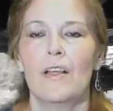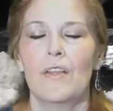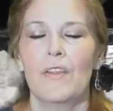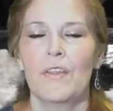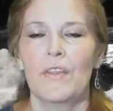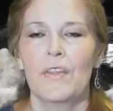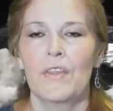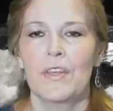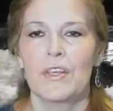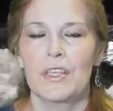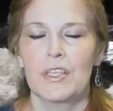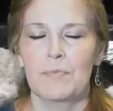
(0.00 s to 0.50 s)

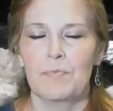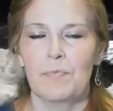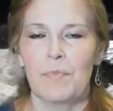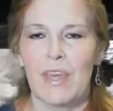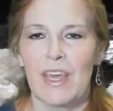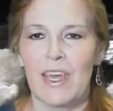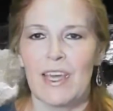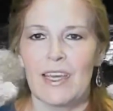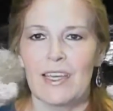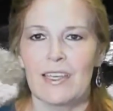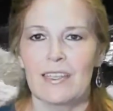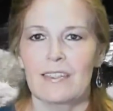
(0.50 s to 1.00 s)
The
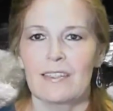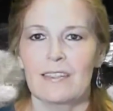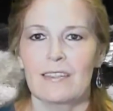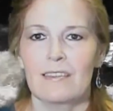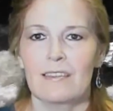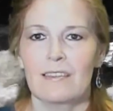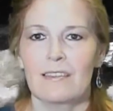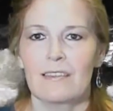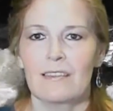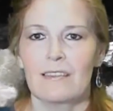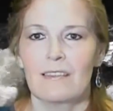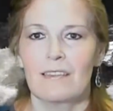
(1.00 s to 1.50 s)
space
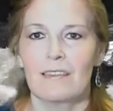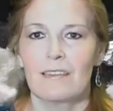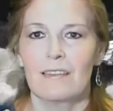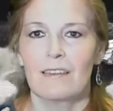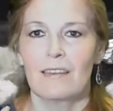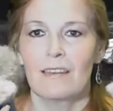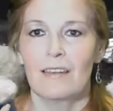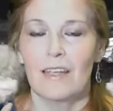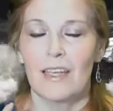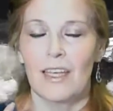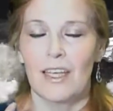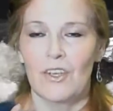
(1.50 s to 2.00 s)

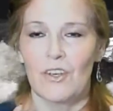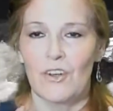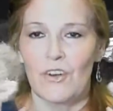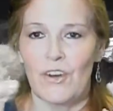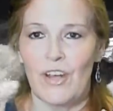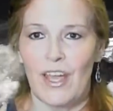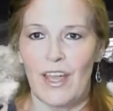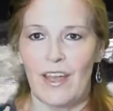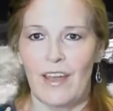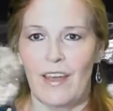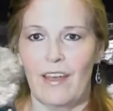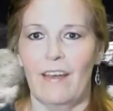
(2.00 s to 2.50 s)
in your
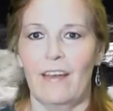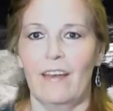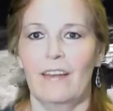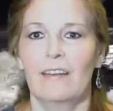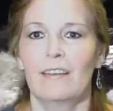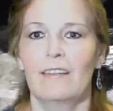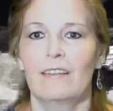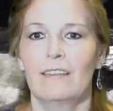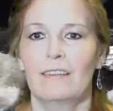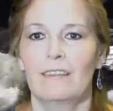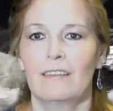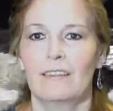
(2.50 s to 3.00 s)
head
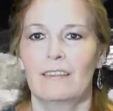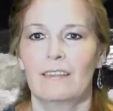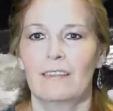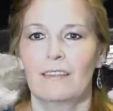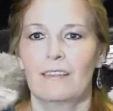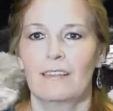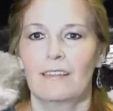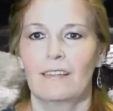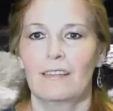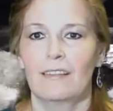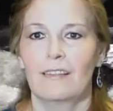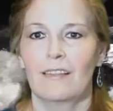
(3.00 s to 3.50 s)

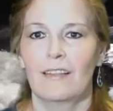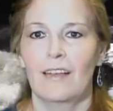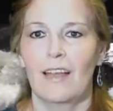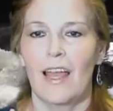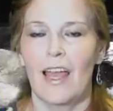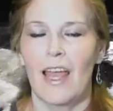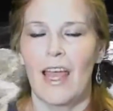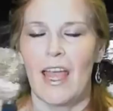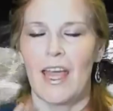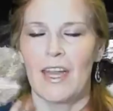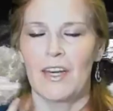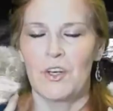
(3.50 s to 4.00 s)

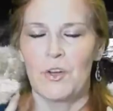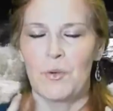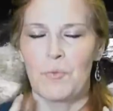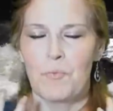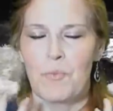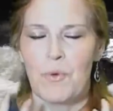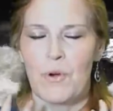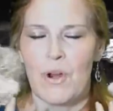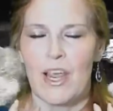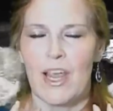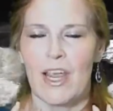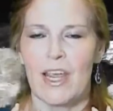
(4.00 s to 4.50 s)
and your
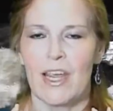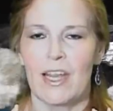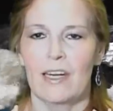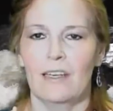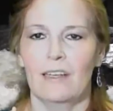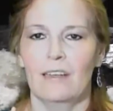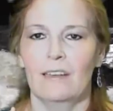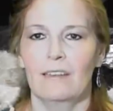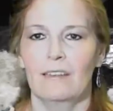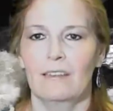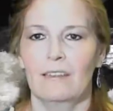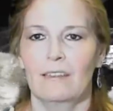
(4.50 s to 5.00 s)
brain,
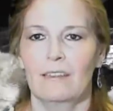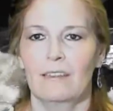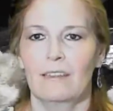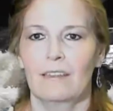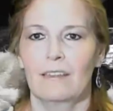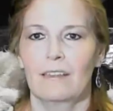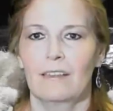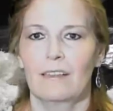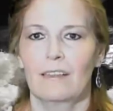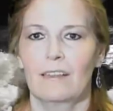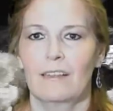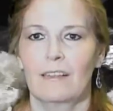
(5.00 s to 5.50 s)

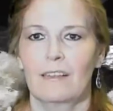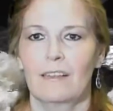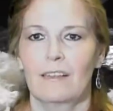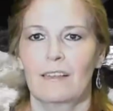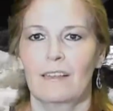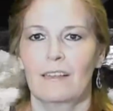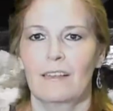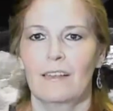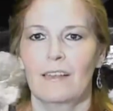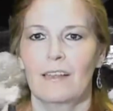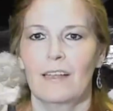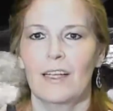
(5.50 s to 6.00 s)

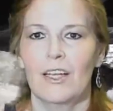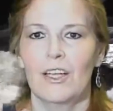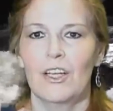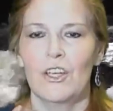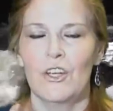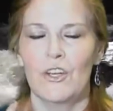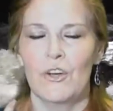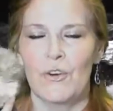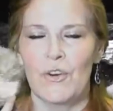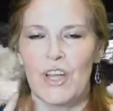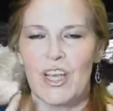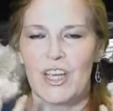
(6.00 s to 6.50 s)

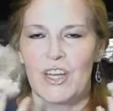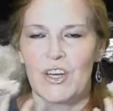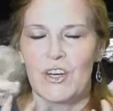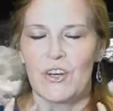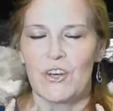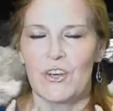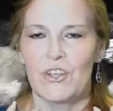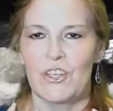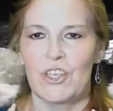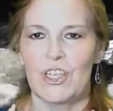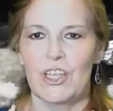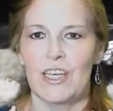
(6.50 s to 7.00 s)
your
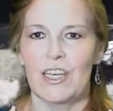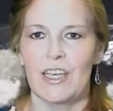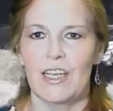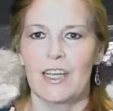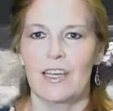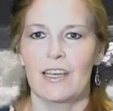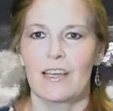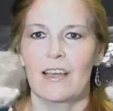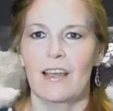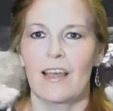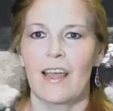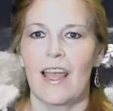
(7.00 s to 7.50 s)
energy
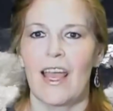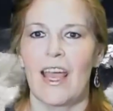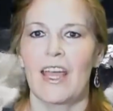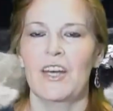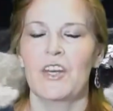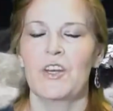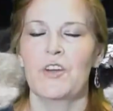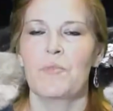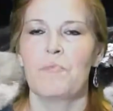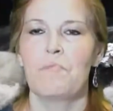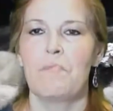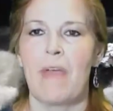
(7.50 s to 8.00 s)
and
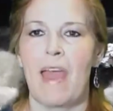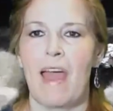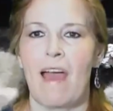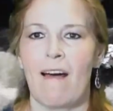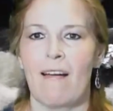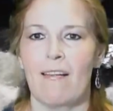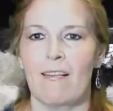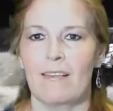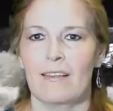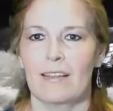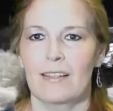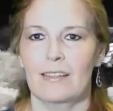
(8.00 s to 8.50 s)
your
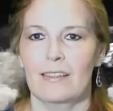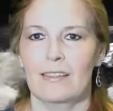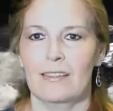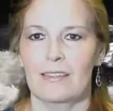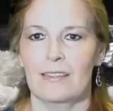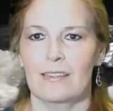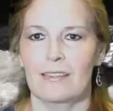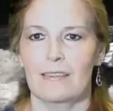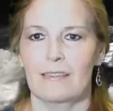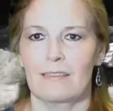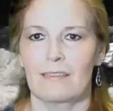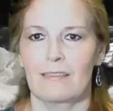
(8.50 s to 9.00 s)
balance
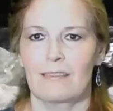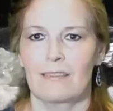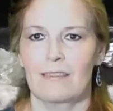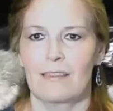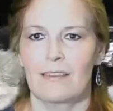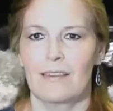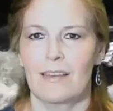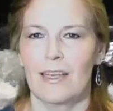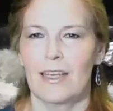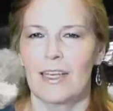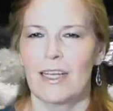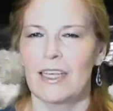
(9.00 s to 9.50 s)

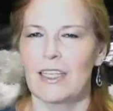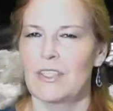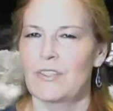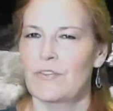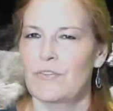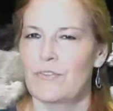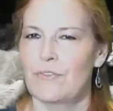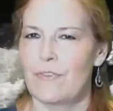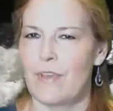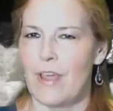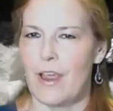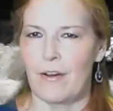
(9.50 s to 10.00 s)
is
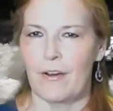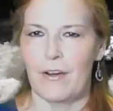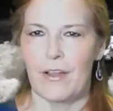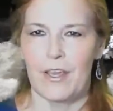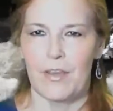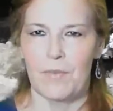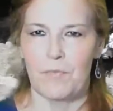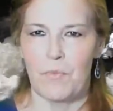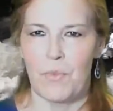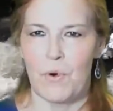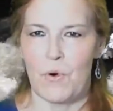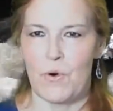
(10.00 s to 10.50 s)
very
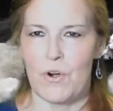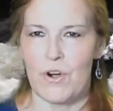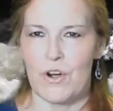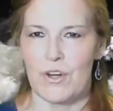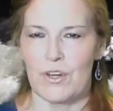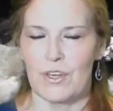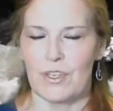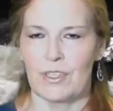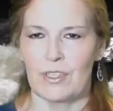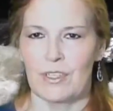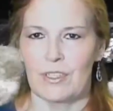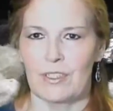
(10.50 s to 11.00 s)

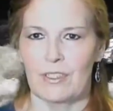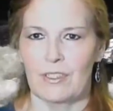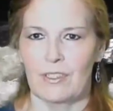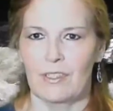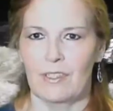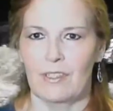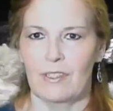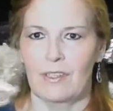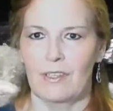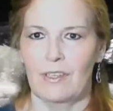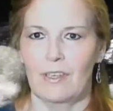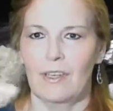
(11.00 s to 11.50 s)
important.
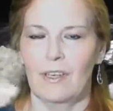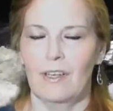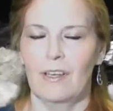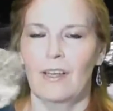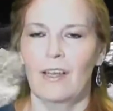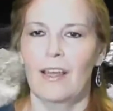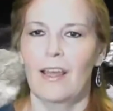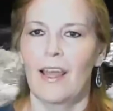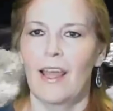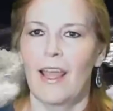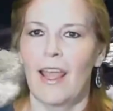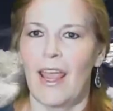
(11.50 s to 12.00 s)

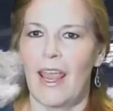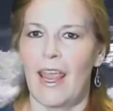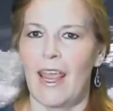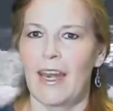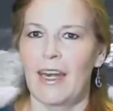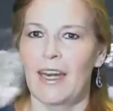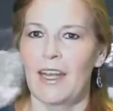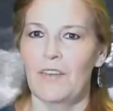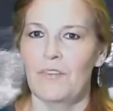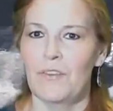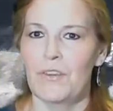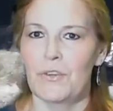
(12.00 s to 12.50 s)
And
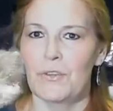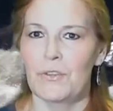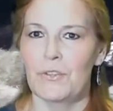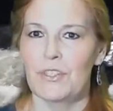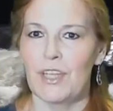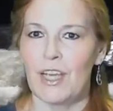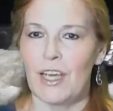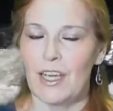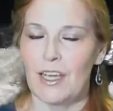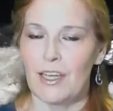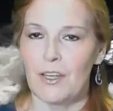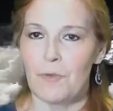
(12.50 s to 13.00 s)
if you
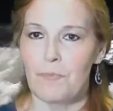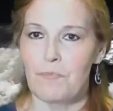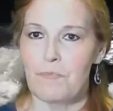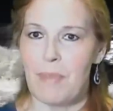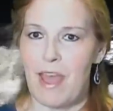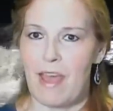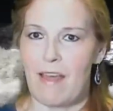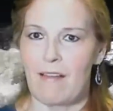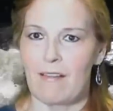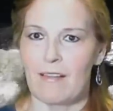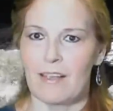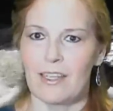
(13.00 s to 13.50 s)
take your
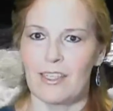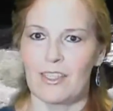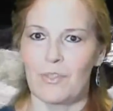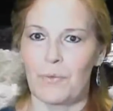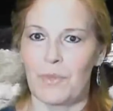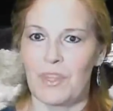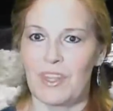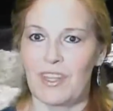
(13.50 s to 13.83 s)
balance with the